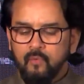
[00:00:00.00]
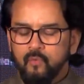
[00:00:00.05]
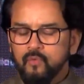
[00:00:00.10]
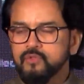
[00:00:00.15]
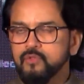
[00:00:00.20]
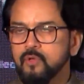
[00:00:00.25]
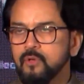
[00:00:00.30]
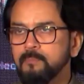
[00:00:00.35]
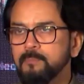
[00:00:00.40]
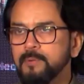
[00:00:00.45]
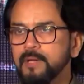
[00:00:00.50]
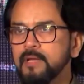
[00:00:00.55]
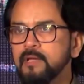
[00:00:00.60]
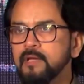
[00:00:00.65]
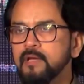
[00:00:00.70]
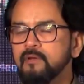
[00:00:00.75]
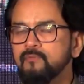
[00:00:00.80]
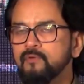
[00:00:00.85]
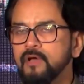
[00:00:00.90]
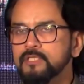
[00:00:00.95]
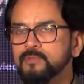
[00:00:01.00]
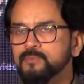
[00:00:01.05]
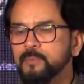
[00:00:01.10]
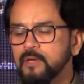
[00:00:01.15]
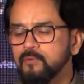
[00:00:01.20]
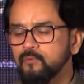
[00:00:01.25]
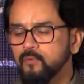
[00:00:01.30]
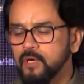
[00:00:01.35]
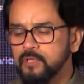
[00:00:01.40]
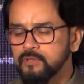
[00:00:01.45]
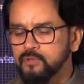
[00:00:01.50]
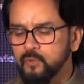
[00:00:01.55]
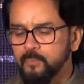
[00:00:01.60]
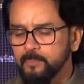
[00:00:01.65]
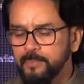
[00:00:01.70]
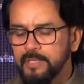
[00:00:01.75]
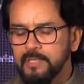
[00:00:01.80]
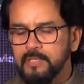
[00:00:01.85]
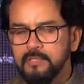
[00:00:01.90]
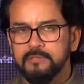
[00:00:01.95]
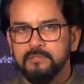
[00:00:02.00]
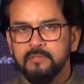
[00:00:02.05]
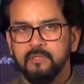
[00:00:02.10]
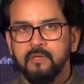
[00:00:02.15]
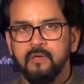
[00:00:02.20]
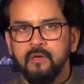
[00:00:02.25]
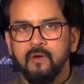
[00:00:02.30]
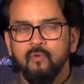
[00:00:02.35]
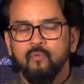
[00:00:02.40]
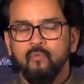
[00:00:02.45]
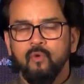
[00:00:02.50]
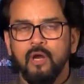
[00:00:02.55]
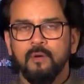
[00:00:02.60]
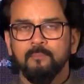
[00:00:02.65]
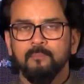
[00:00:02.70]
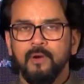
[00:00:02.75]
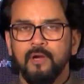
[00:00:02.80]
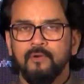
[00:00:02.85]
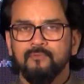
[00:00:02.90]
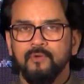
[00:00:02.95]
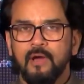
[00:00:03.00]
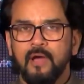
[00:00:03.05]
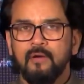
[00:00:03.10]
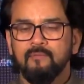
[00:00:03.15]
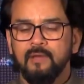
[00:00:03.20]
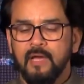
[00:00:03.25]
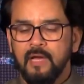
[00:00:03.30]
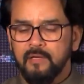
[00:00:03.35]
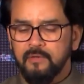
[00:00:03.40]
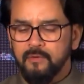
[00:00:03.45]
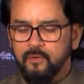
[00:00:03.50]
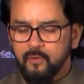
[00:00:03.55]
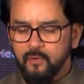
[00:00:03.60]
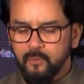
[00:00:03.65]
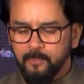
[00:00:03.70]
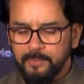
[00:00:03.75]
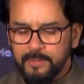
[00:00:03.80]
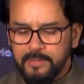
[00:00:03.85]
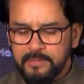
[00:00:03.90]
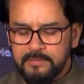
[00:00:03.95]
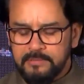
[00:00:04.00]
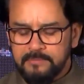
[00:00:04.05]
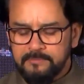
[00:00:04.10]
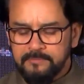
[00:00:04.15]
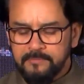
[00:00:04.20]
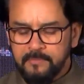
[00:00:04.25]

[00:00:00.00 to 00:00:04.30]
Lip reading: which will bring investment worth rupees 1.5 lakh crore rupees.